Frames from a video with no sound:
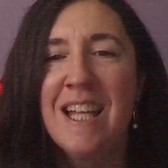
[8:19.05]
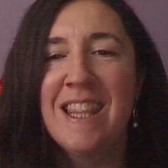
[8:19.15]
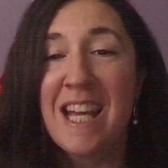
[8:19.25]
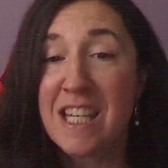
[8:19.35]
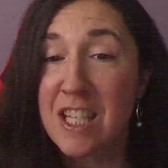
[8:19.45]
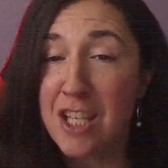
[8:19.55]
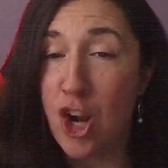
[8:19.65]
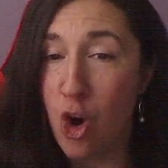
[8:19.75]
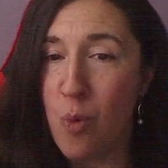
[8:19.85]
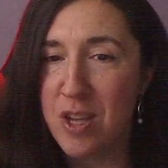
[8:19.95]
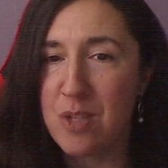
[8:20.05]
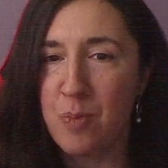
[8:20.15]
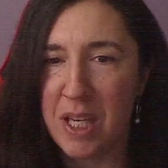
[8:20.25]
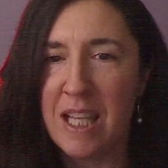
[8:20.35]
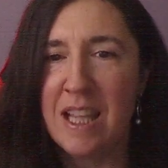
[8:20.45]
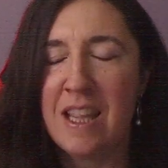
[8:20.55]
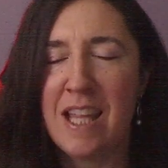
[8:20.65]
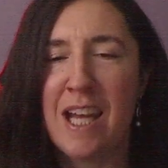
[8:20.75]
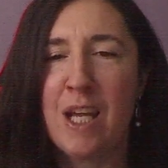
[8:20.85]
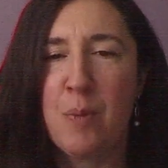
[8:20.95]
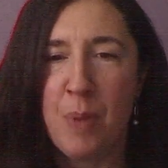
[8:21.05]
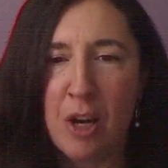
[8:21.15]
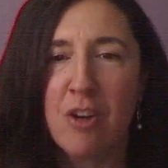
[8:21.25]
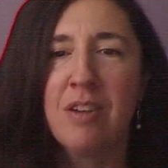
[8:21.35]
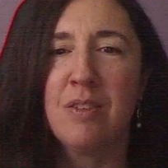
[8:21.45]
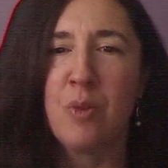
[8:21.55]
That does not always mean that a parent